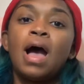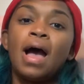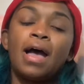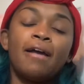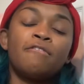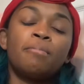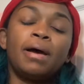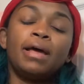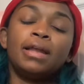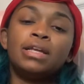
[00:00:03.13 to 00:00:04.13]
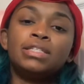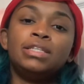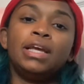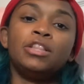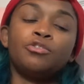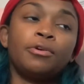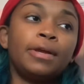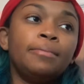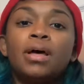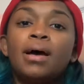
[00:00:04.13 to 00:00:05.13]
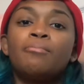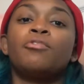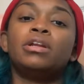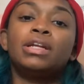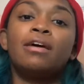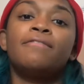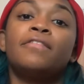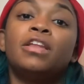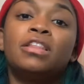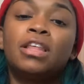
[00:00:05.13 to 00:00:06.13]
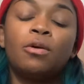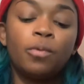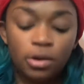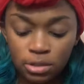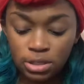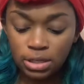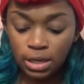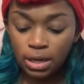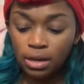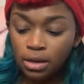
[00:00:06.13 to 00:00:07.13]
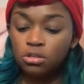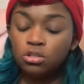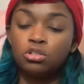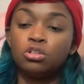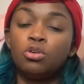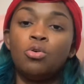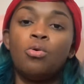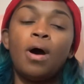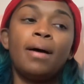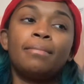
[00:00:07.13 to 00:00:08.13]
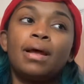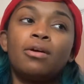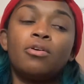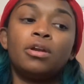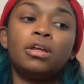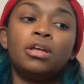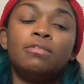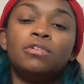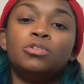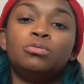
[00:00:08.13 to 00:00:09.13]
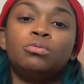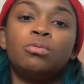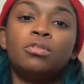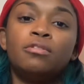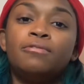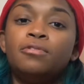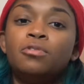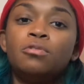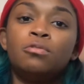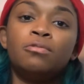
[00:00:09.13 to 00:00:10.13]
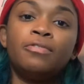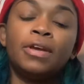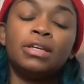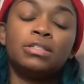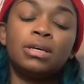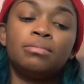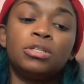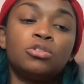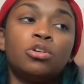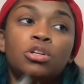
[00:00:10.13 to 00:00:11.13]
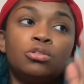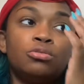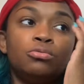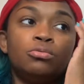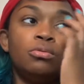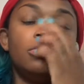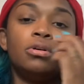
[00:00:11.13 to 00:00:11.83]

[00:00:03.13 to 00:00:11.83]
Hi everybody, it's day 3. I'm really not feeling that well today, so I'm not going to even do the full face. I'm just going to do